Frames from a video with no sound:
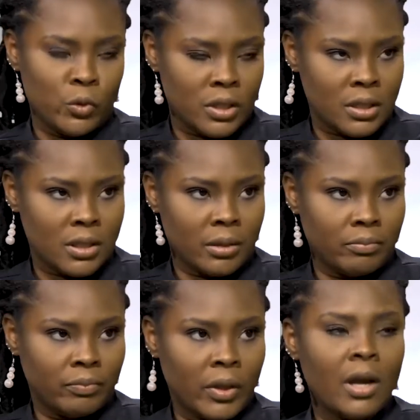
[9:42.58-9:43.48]

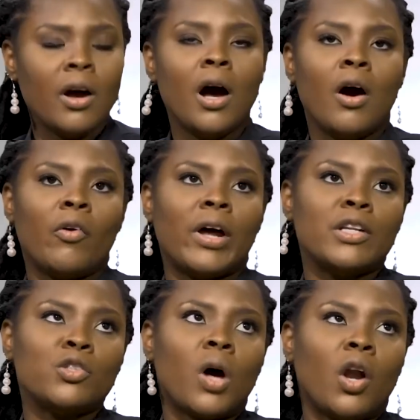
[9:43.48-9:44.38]
system.
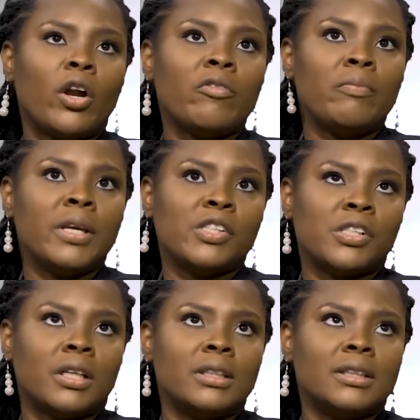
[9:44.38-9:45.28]
Right? So a lot of
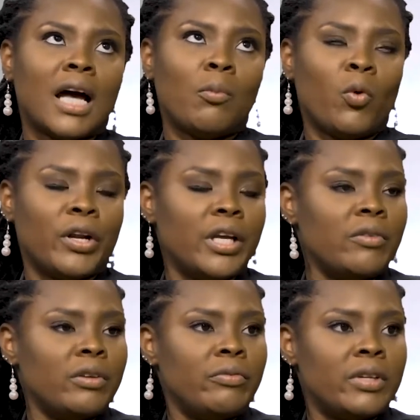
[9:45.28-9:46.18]
patients wonder
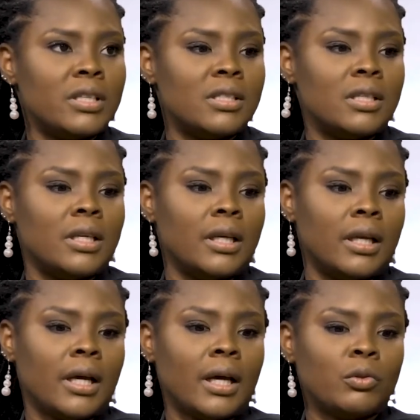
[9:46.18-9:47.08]
if they fit
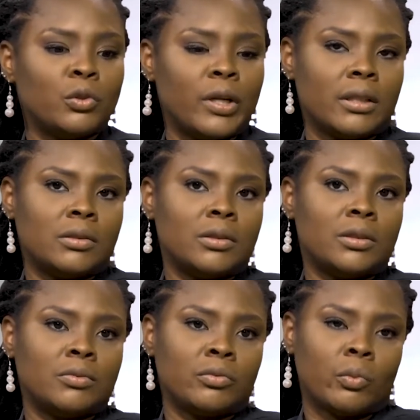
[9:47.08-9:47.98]
into so
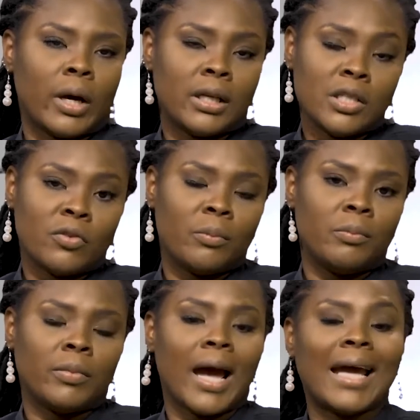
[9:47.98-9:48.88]
there's, at least
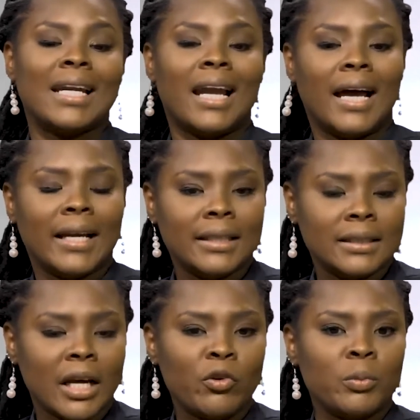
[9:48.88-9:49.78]
from
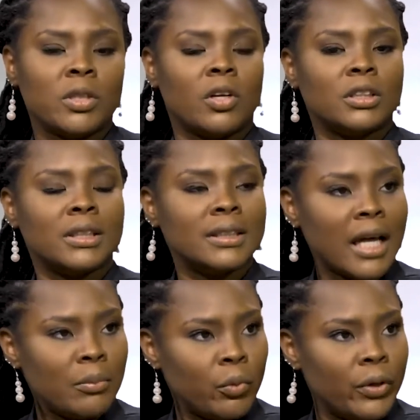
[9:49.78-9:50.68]
guidelines and rheumatologic
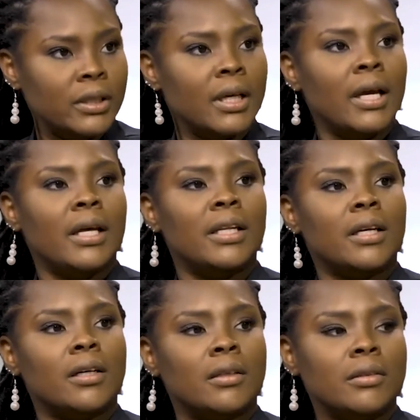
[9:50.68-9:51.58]
standpoint,
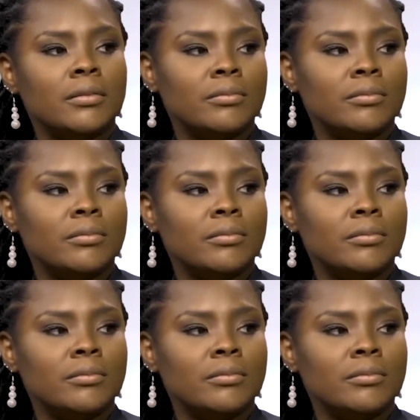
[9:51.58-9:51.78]
there are